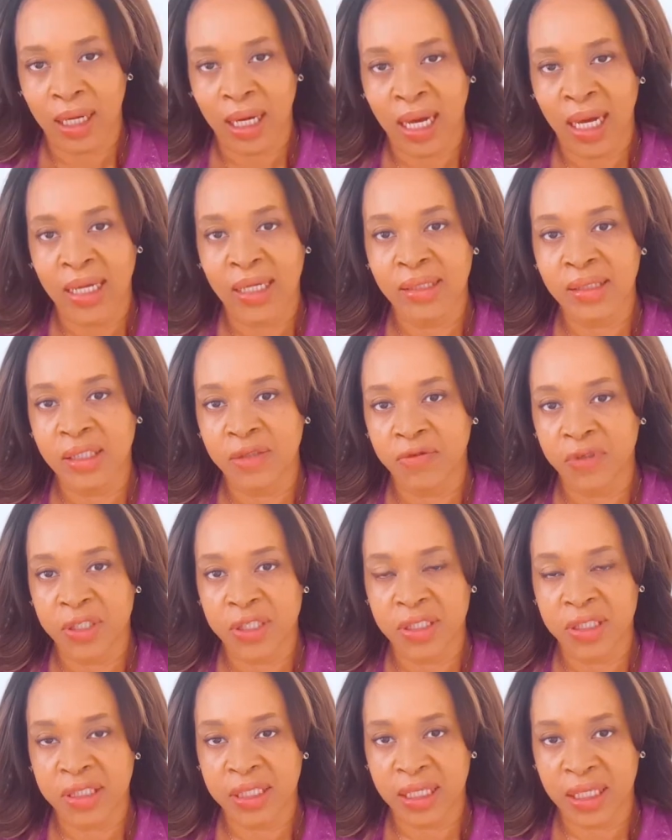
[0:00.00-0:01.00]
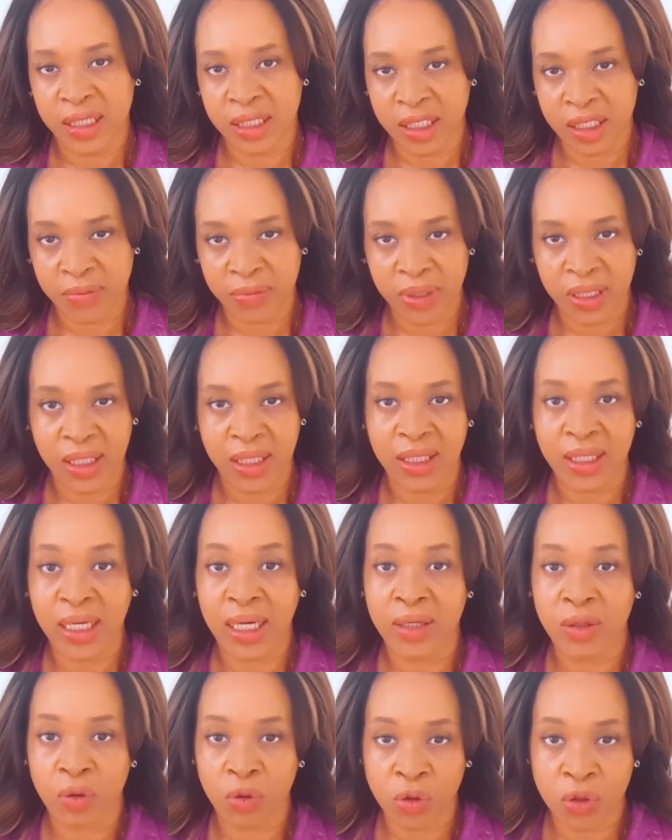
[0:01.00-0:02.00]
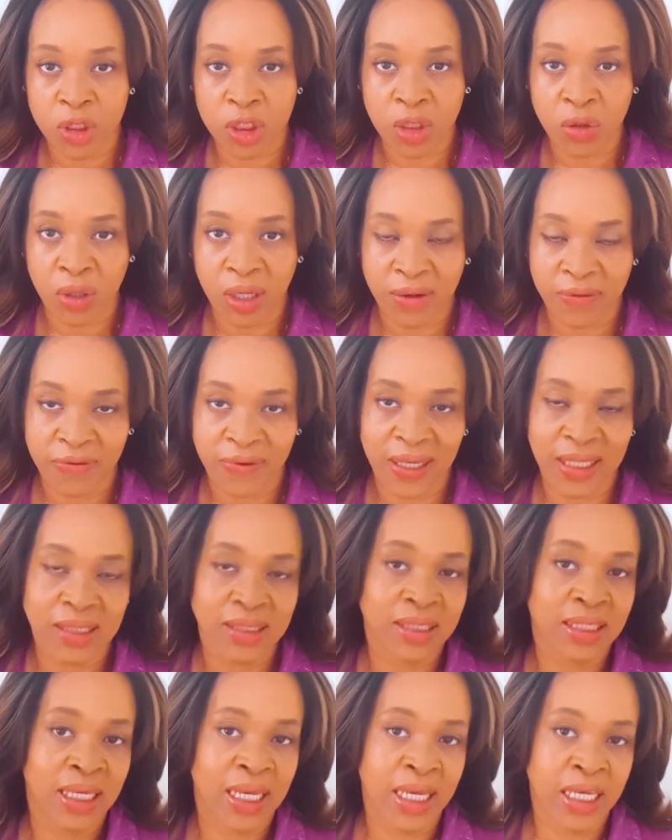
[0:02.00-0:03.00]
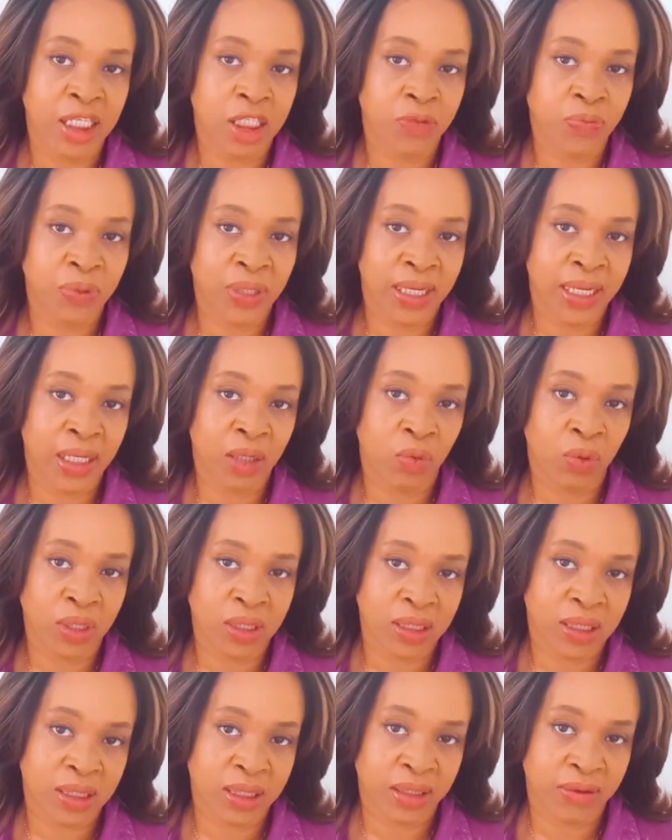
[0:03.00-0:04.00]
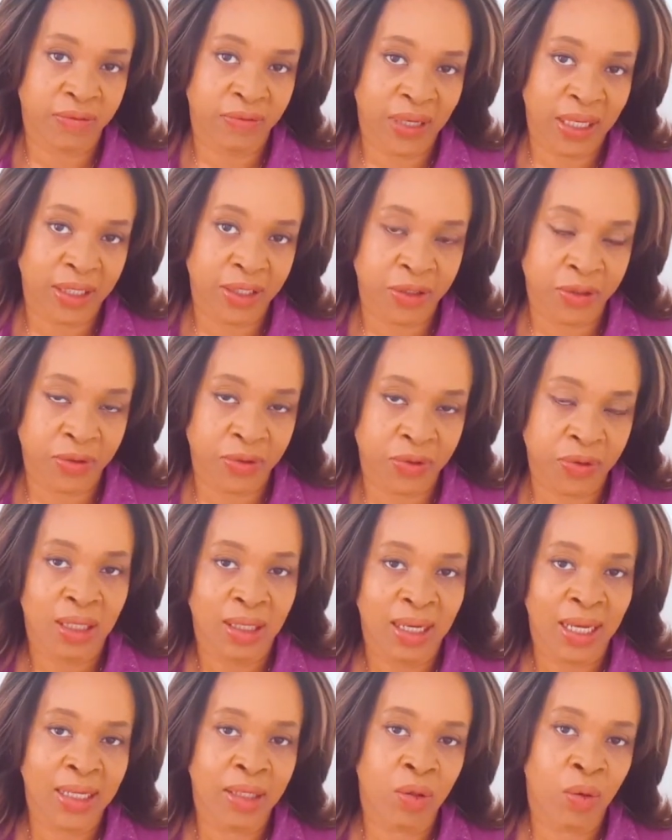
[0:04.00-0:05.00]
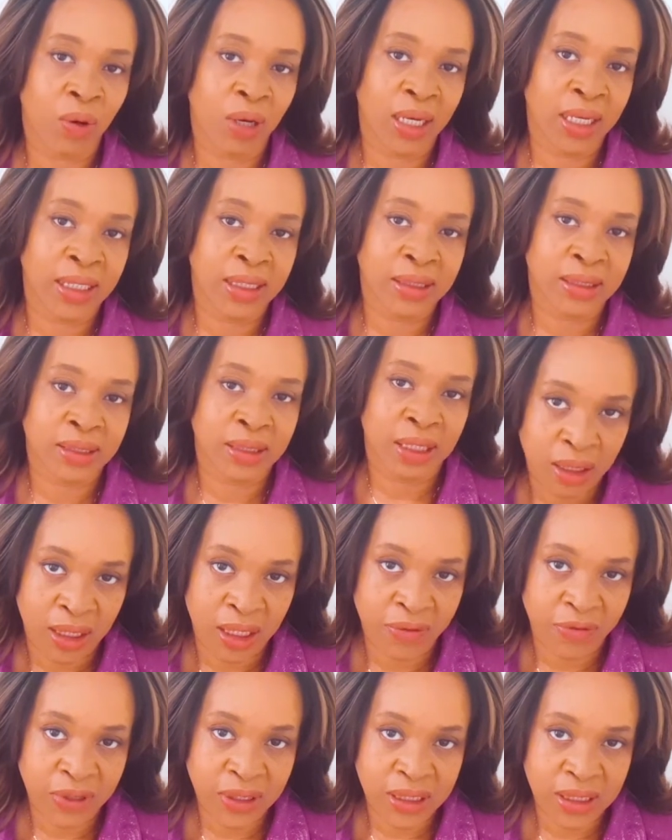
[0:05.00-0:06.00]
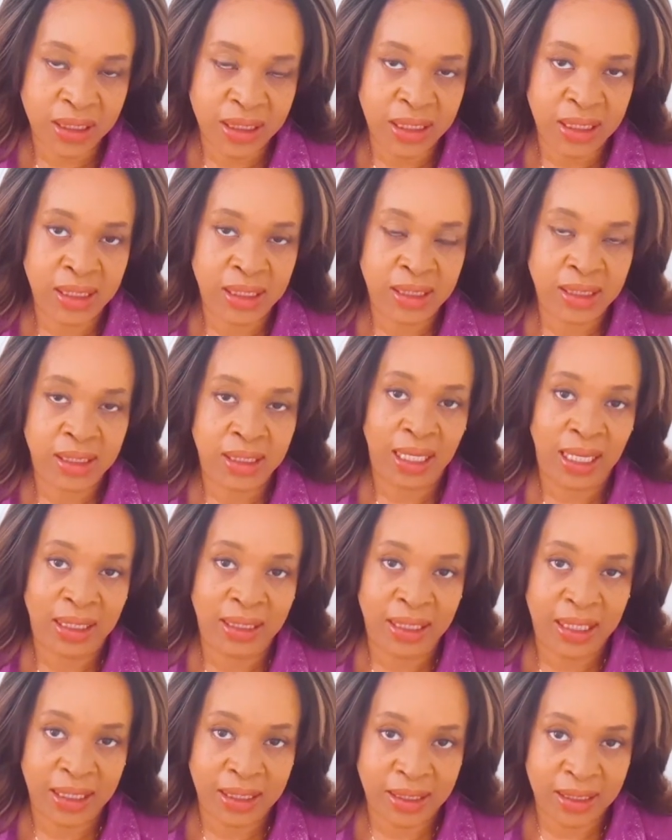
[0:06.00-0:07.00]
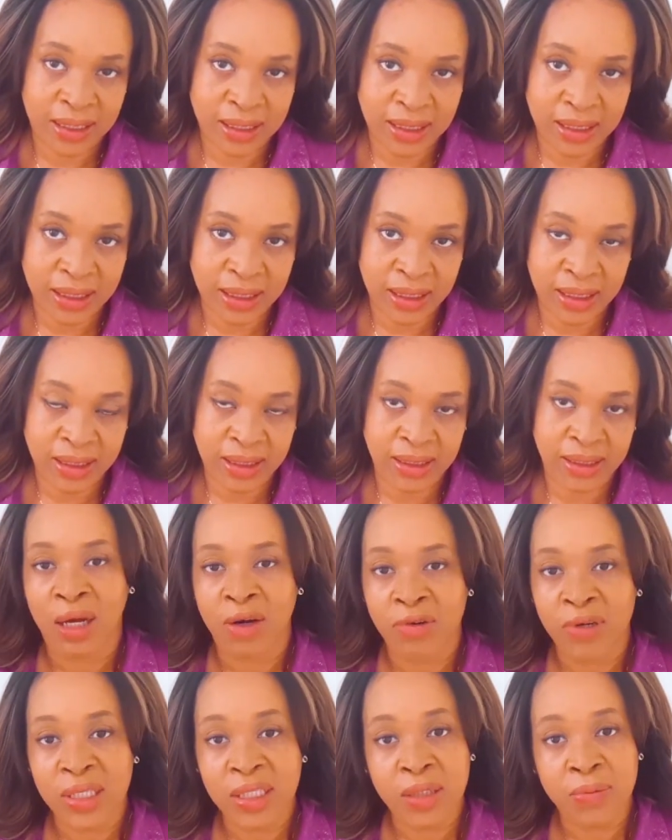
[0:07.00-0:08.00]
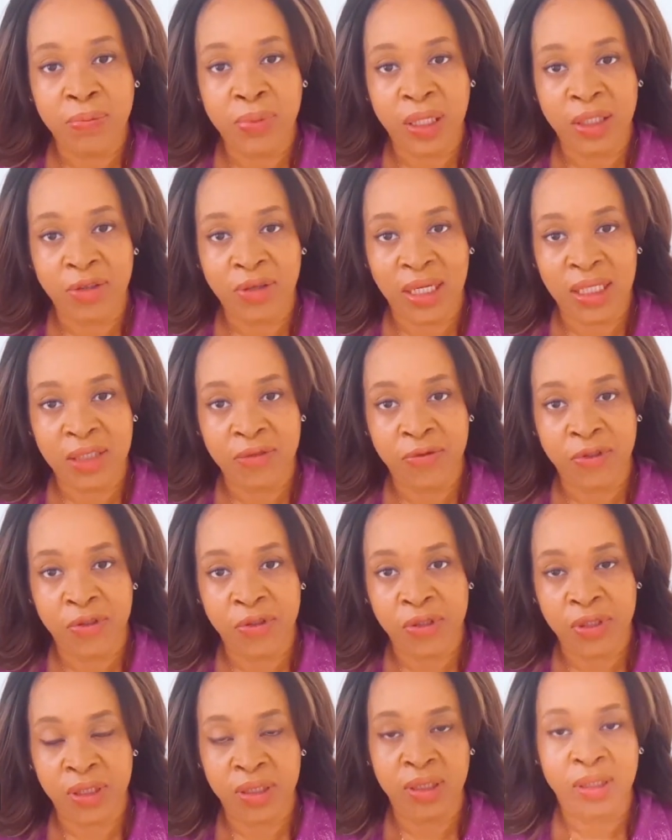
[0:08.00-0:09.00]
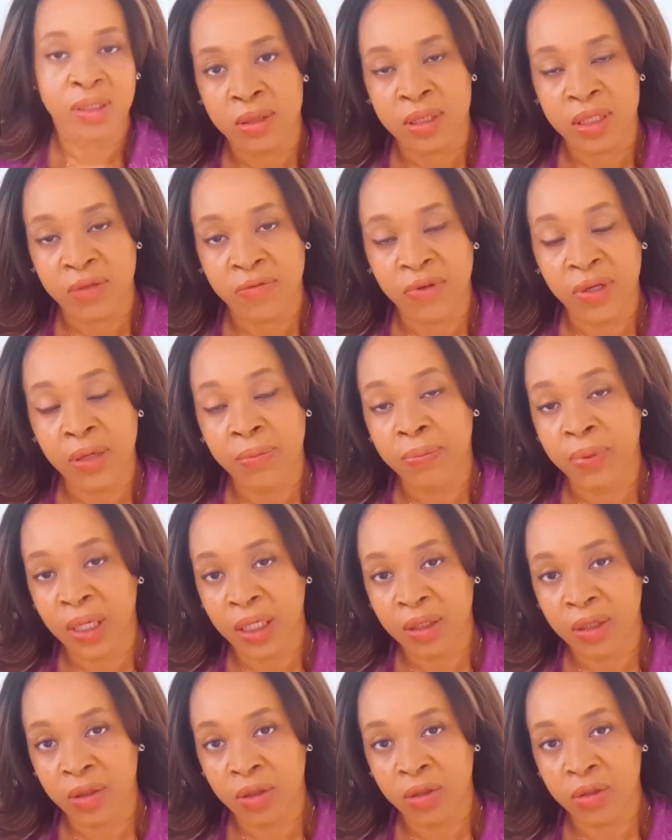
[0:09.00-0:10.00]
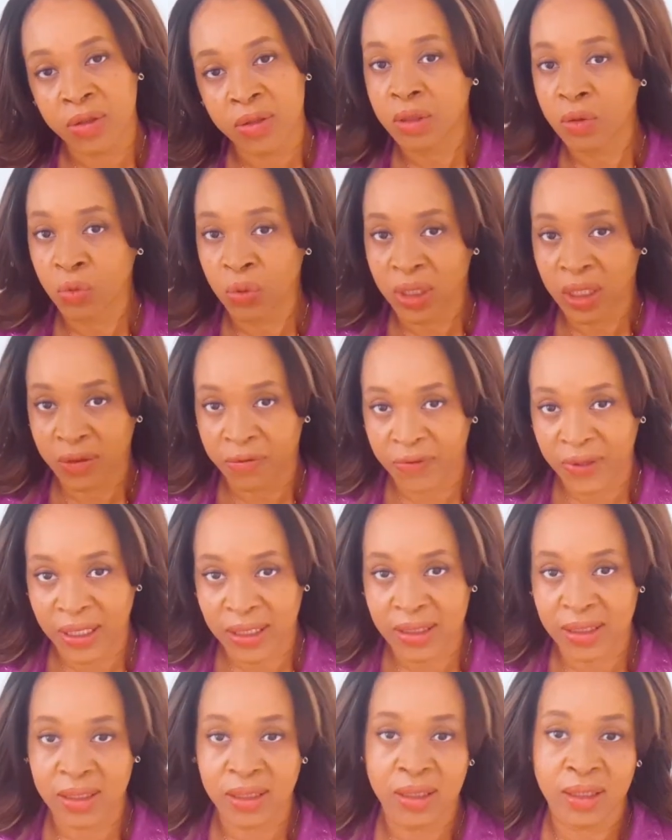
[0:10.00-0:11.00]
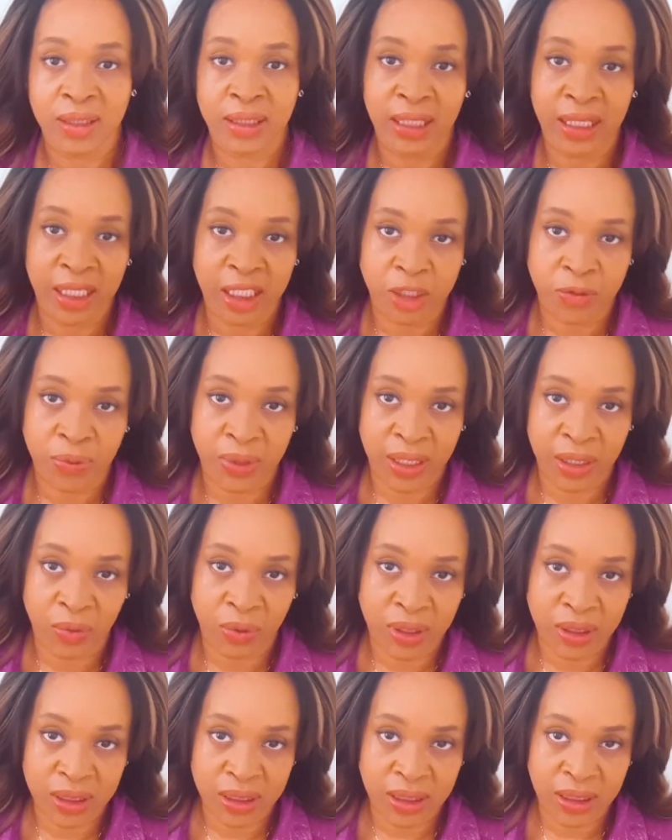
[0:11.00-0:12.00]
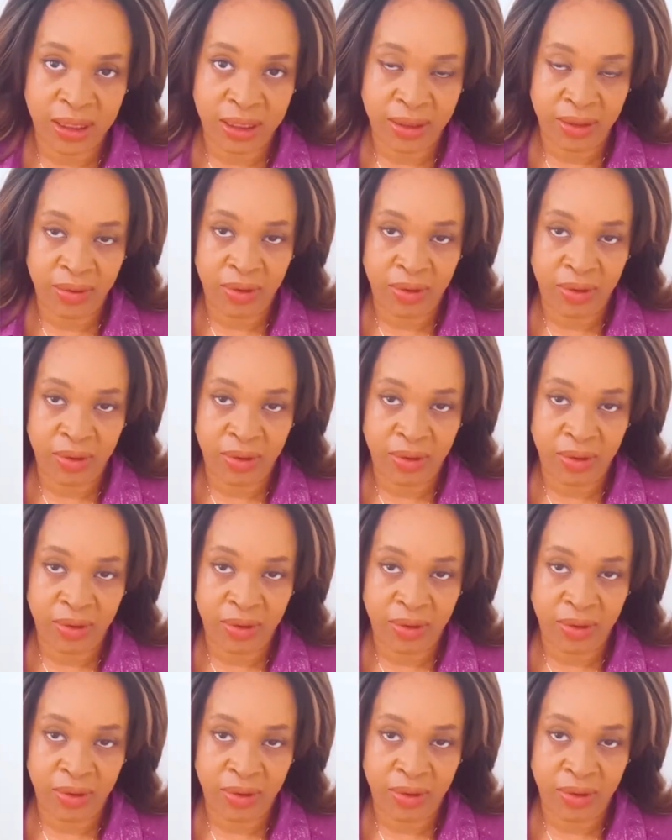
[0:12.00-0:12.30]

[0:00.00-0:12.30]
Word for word: Iron deficiency anemia can also affect the HbA1c values. Likewise, liver disease and kidney disease. A recent blood transfusion, severe blood loss will affect the HbA1c.